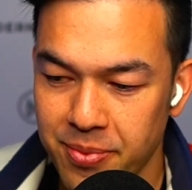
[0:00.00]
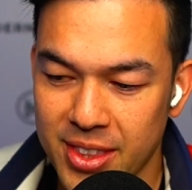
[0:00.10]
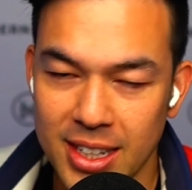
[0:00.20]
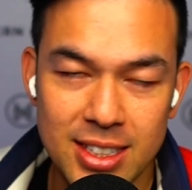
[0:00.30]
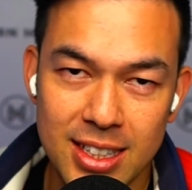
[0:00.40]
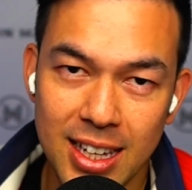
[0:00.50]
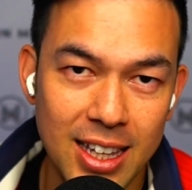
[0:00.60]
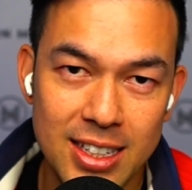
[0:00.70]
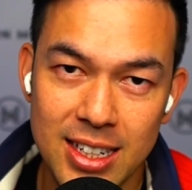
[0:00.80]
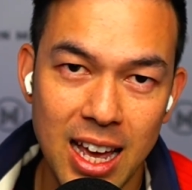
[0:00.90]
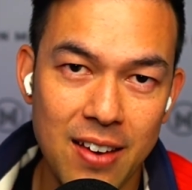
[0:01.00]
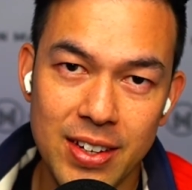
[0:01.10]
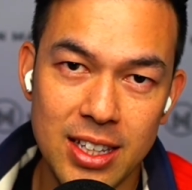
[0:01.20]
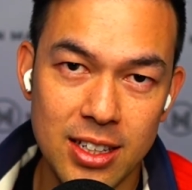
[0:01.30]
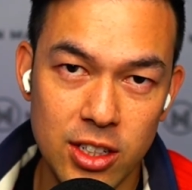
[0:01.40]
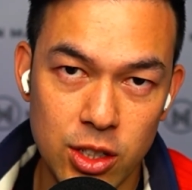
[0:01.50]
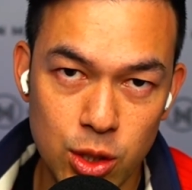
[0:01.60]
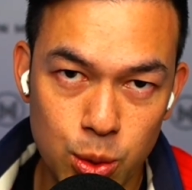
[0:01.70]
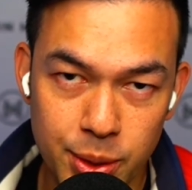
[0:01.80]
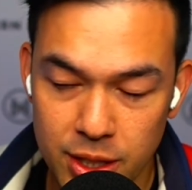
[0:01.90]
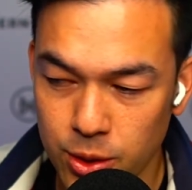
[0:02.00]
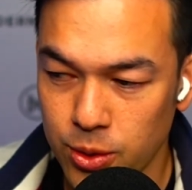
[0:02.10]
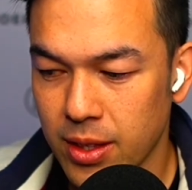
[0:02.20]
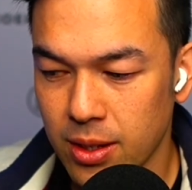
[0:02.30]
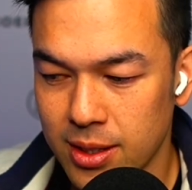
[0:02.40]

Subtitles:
Does the election have anything to do with you?